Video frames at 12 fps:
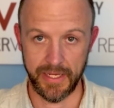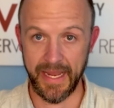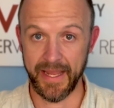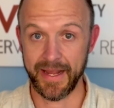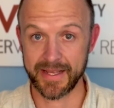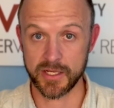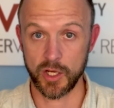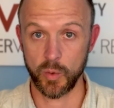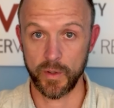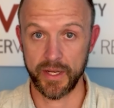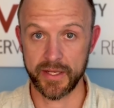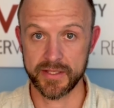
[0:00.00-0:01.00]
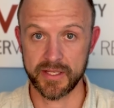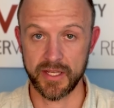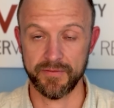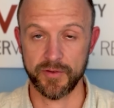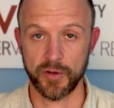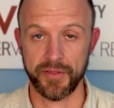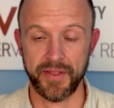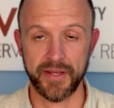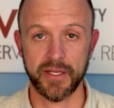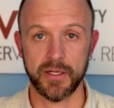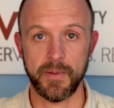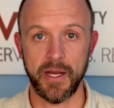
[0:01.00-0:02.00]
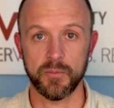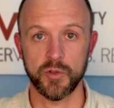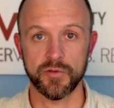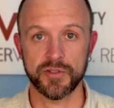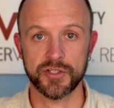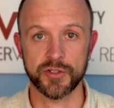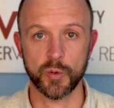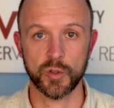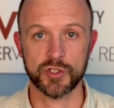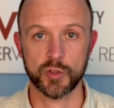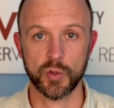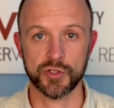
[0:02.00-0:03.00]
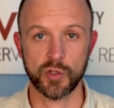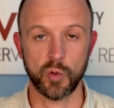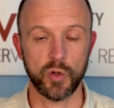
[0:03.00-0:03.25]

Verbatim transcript: And as always, if you're thinking about moving to North Georgia,